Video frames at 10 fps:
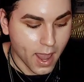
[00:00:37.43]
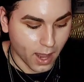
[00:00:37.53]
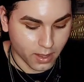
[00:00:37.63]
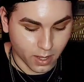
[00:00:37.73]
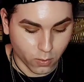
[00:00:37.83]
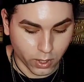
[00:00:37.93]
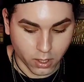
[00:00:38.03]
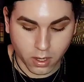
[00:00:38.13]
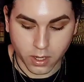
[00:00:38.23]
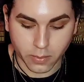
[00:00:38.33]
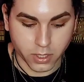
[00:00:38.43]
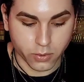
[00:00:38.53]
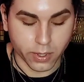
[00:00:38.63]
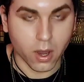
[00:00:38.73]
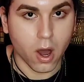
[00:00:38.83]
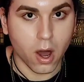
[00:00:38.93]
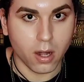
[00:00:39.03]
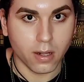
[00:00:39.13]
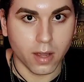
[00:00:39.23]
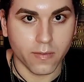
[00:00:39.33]
and then we are going to be doing
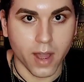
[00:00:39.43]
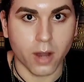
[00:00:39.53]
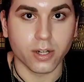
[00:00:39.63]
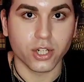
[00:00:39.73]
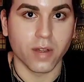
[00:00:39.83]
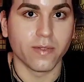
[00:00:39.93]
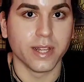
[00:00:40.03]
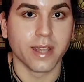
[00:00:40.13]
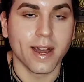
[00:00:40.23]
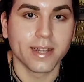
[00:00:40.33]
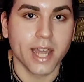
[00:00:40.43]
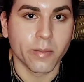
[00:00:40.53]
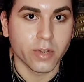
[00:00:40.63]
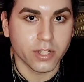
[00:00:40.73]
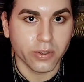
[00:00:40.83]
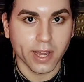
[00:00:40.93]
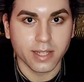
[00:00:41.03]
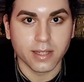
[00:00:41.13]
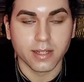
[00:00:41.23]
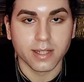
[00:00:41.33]
all of our shuffling on camera so you
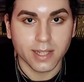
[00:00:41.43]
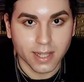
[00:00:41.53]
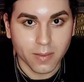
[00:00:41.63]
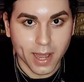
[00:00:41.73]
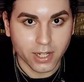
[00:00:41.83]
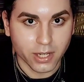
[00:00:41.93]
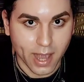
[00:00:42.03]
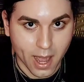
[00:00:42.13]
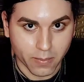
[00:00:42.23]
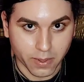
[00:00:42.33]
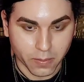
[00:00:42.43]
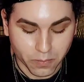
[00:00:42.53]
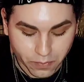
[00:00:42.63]
guys can see the magic happen.